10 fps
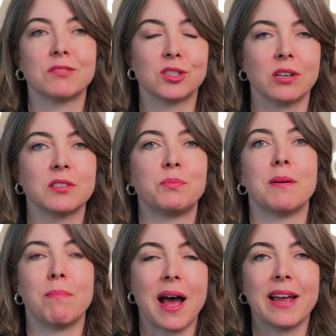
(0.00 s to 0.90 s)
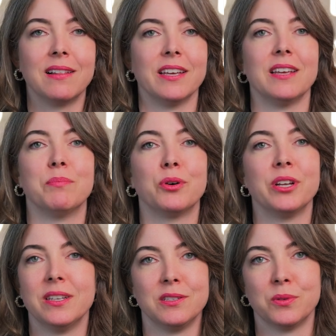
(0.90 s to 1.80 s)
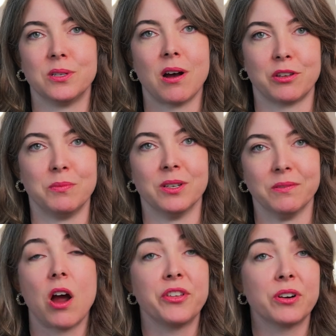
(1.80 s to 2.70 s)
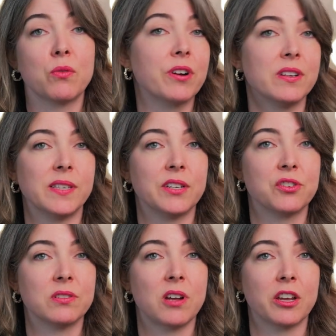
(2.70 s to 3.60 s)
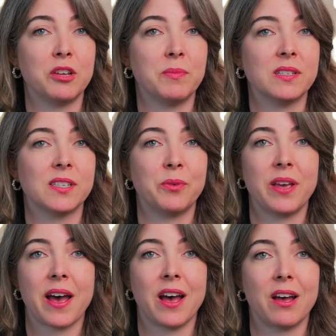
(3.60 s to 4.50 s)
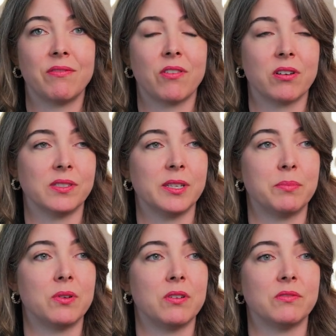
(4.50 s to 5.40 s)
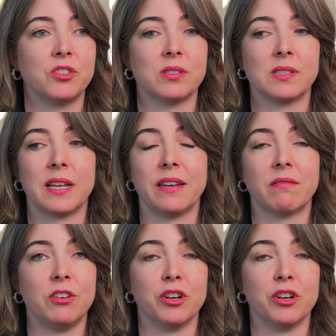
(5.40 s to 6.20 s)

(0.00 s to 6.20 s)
start to compile it and put it into a document. Other organizational documents that we have are simple, just like,